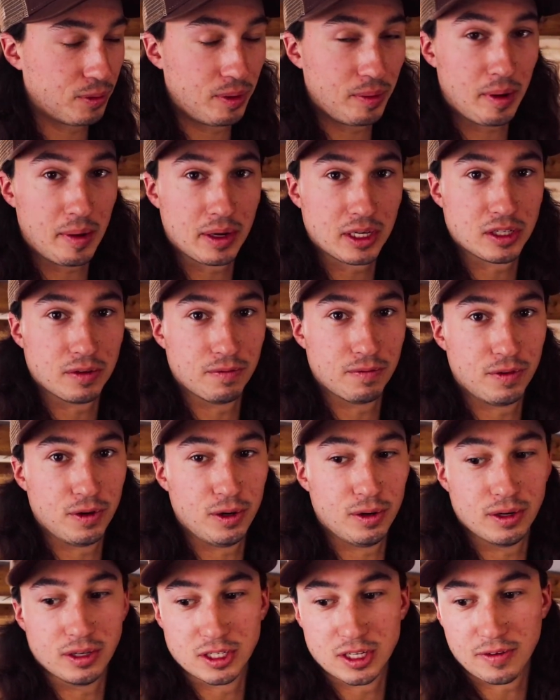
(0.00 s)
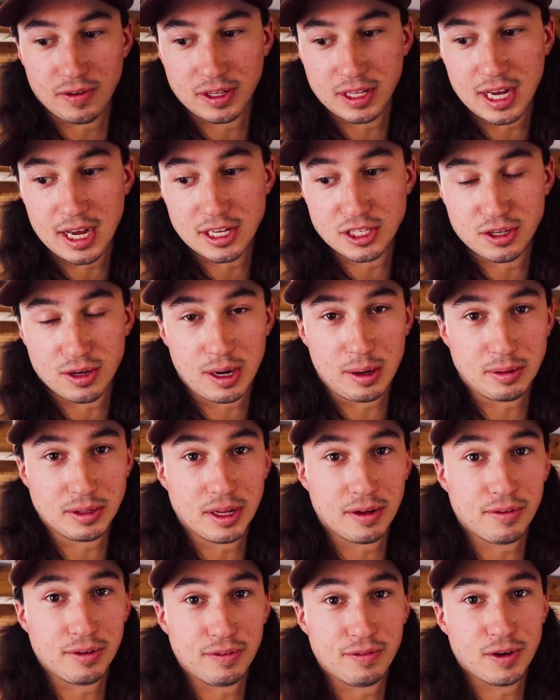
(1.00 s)
might make some food and stuff like that, so I will
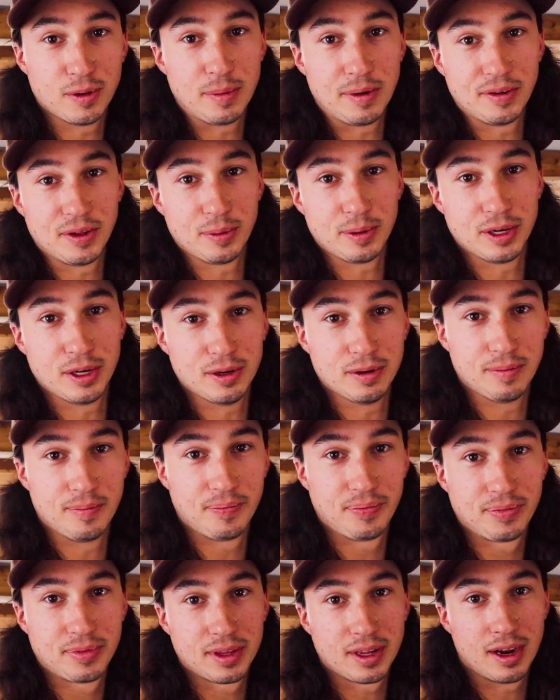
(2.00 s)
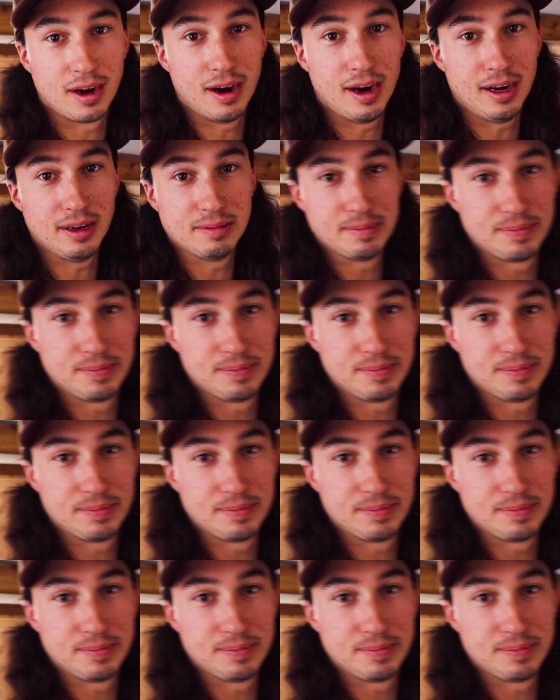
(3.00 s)
definitely film everything we do. All right.